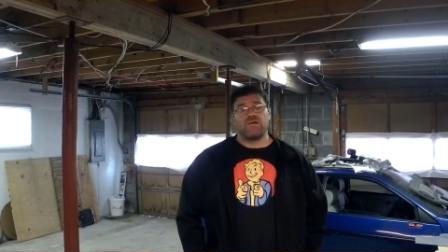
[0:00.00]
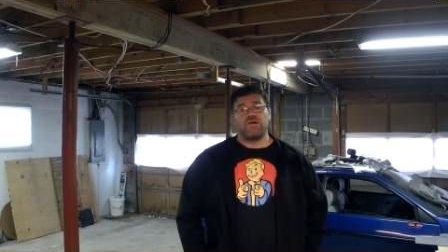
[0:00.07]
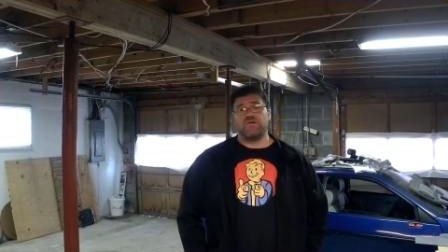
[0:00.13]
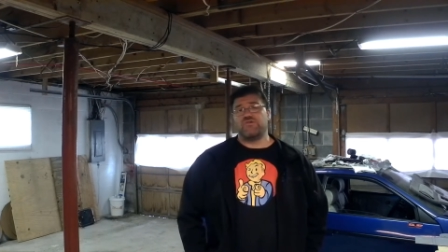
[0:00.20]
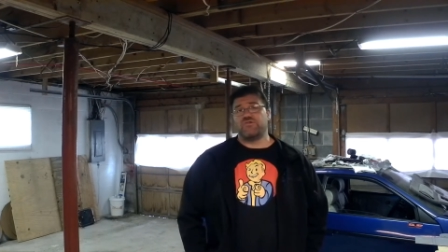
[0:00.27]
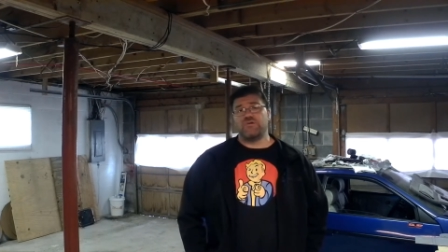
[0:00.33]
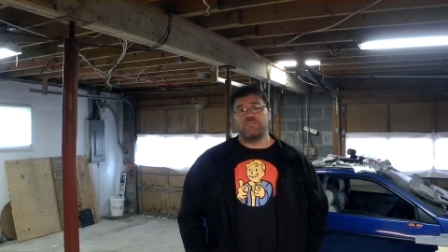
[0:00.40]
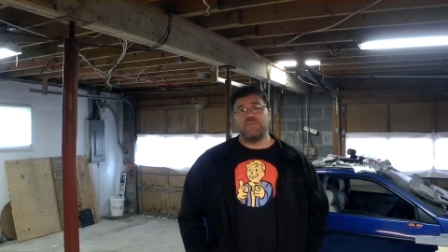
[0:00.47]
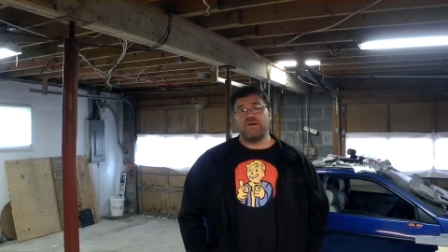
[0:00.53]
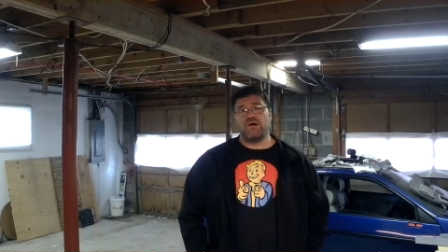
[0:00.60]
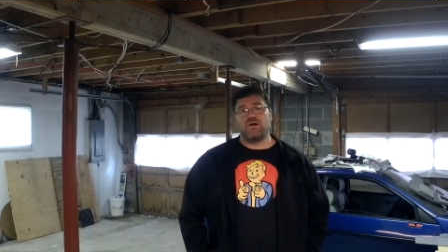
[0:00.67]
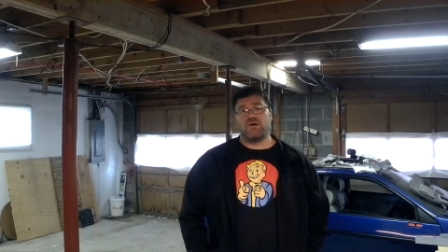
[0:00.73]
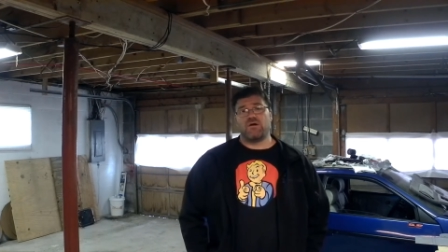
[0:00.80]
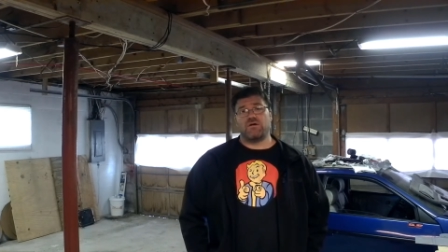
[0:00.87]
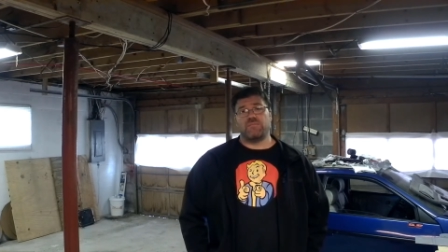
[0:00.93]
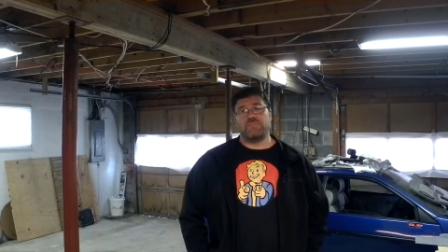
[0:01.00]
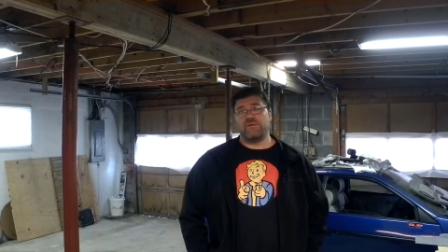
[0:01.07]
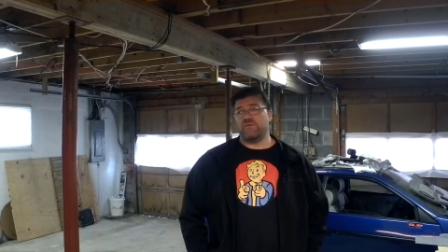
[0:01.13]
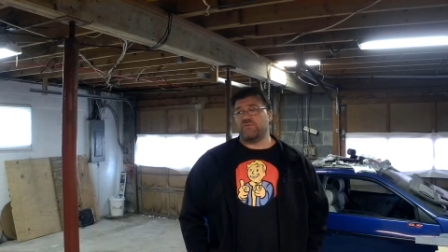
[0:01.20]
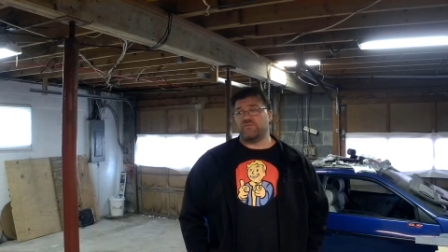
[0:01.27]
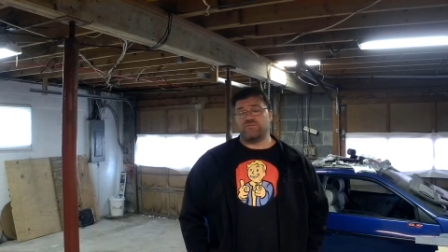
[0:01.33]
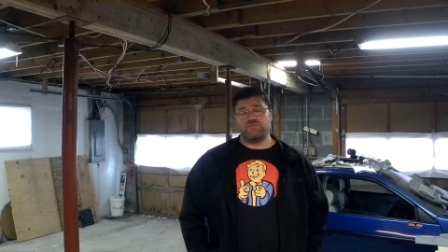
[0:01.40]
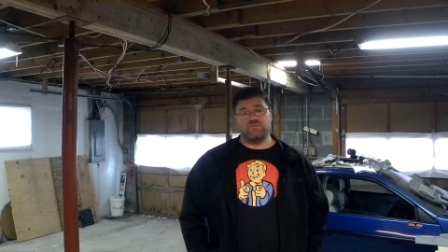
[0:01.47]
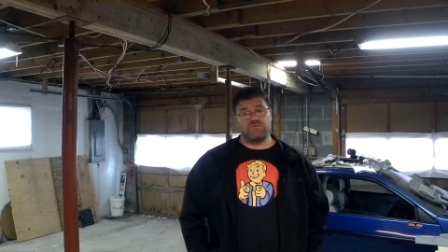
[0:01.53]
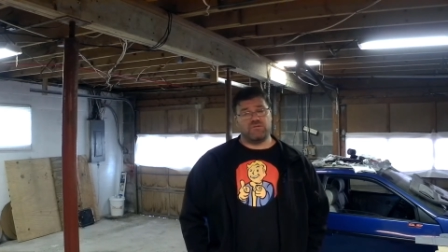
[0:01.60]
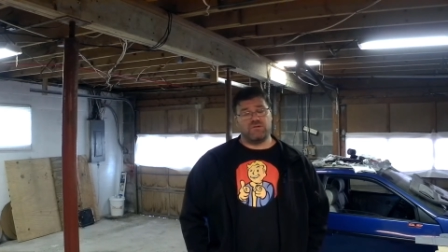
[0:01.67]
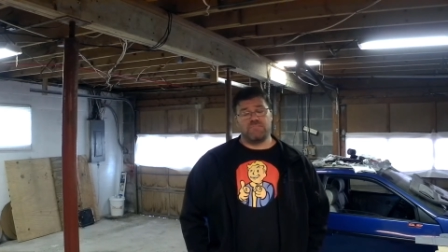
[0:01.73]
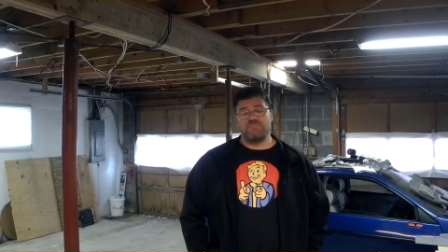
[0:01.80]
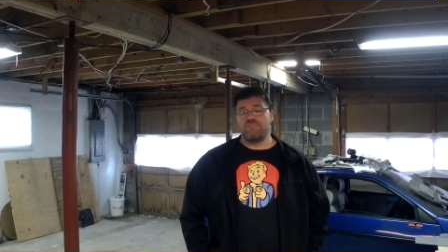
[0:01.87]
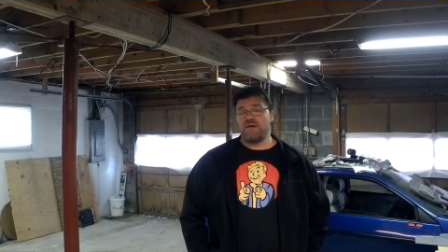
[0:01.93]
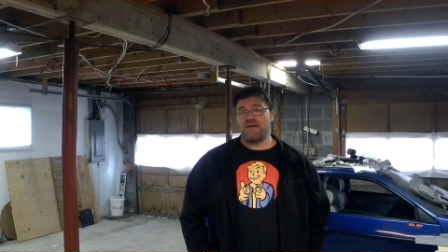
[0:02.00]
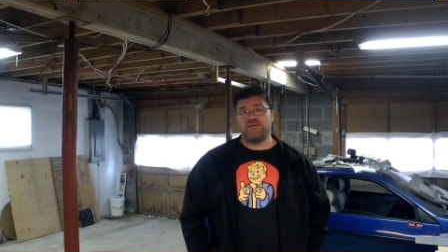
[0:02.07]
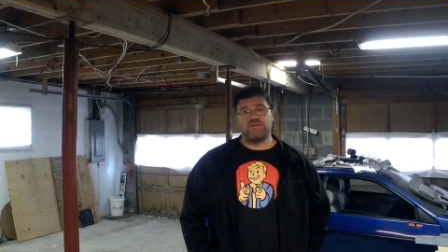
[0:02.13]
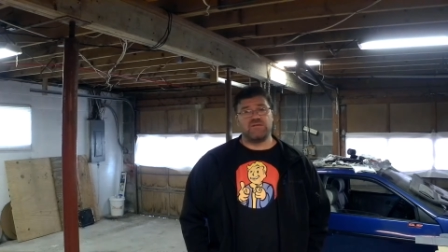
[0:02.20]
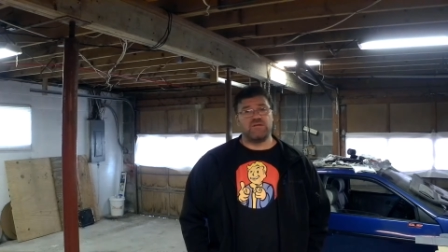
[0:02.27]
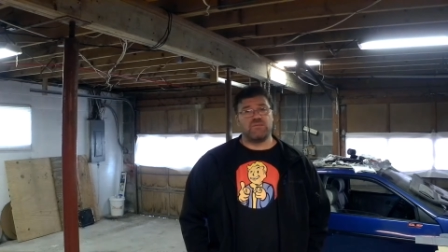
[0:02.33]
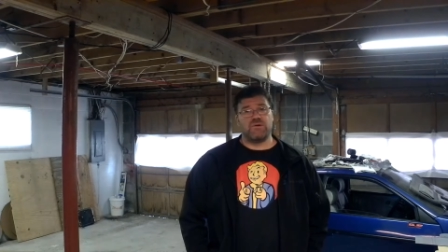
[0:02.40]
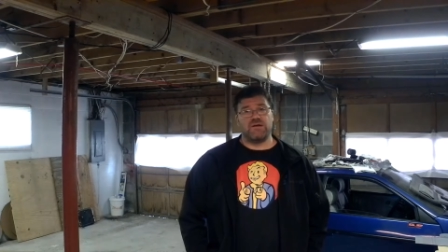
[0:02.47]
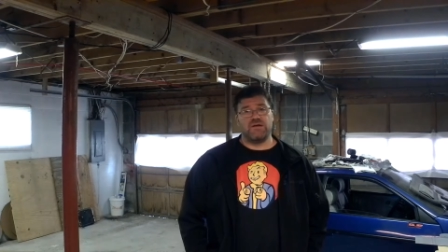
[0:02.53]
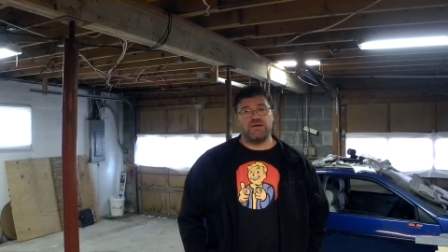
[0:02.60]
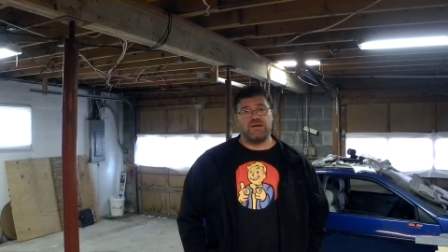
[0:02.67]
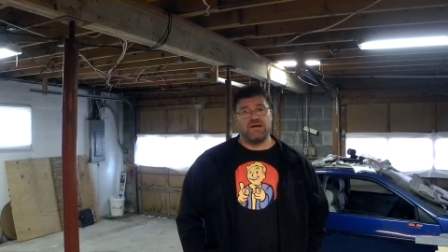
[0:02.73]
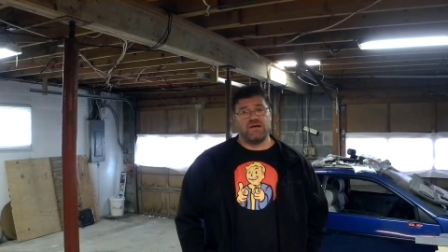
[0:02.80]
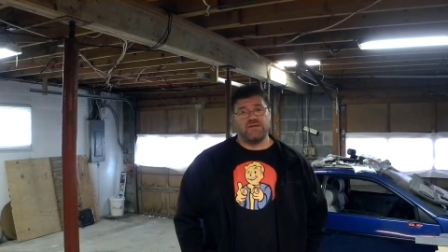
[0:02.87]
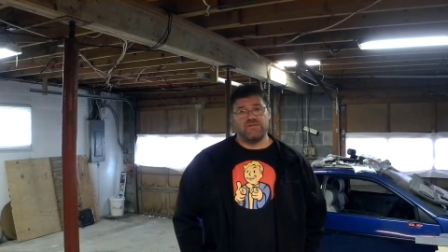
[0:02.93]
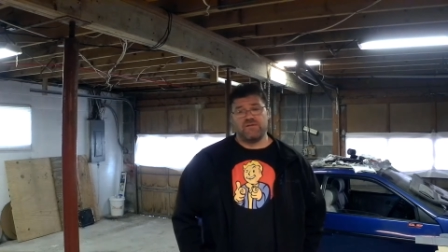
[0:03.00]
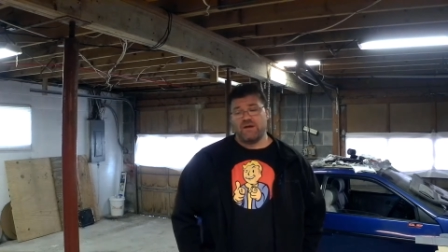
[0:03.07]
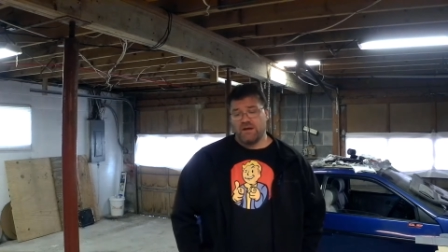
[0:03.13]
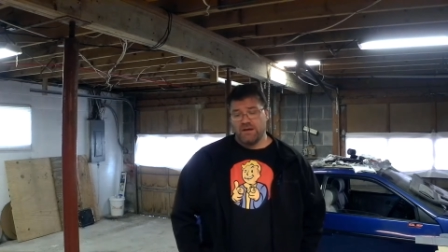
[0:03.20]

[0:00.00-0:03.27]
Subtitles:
It shouldn't be hard. Bill's amazing at what he does.